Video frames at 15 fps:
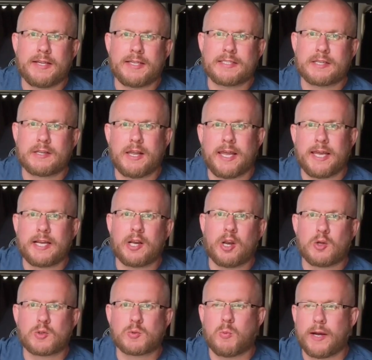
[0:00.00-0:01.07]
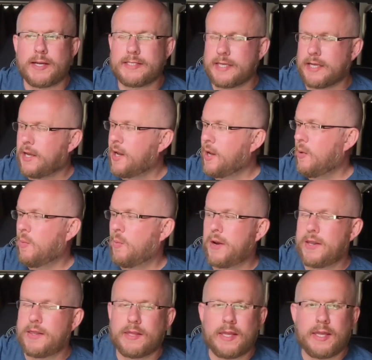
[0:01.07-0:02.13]
It's in gloss white
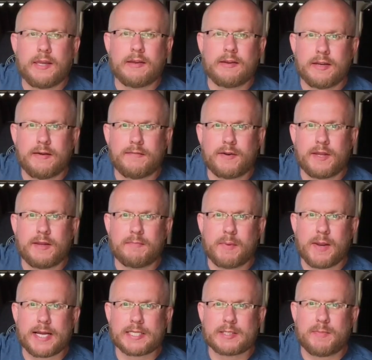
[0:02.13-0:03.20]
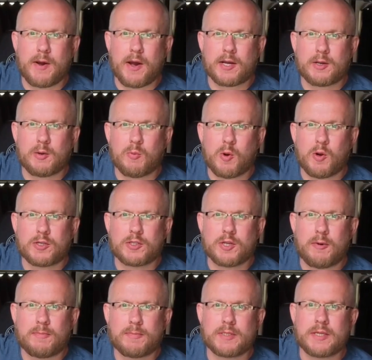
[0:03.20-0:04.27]
with the lovely black sparkle
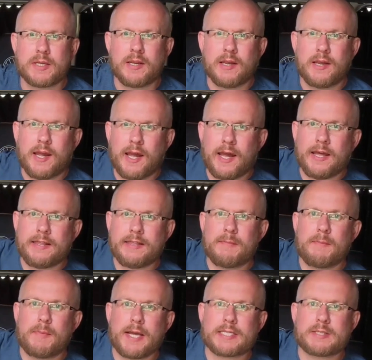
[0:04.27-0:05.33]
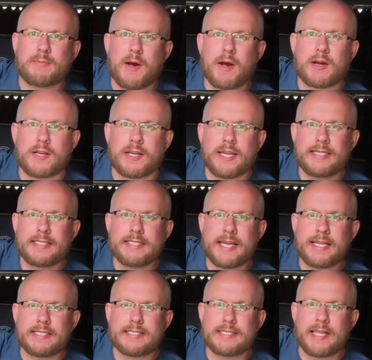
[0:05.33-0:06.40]
worktops, the black sparkle
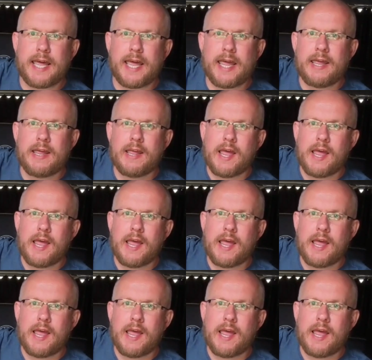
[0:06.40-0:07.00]
indents there.